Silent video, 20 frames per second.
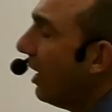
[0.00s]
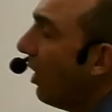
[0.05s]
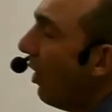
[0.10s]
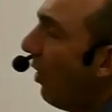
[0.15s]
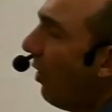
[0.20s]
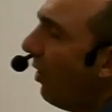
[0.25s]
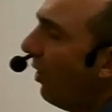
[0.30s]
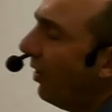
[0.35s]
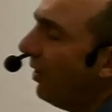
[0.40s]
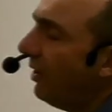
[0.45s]

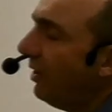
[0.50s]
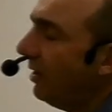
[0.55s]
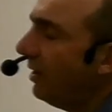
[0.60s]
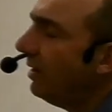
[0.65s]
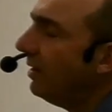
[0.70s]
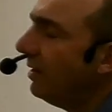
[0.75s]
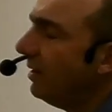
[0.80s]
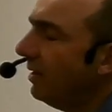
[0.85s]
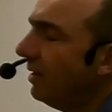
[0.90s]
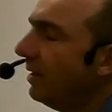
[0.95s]
God
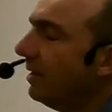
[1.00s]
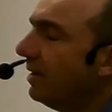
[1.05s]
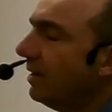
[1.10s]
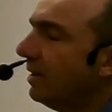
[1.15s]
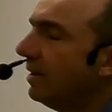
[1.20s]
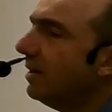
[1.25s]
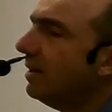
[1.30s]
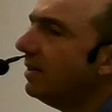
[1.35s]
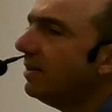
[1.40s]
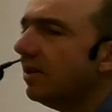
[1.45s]

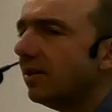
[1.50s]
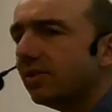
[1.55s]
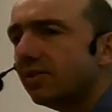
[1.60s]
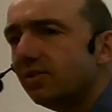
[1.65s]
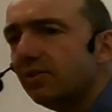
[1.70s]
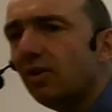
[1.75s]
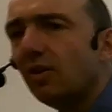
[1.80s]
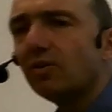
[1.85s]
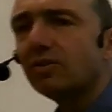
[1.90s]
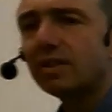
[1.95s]
does
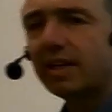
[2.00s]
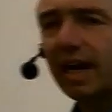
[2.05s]
not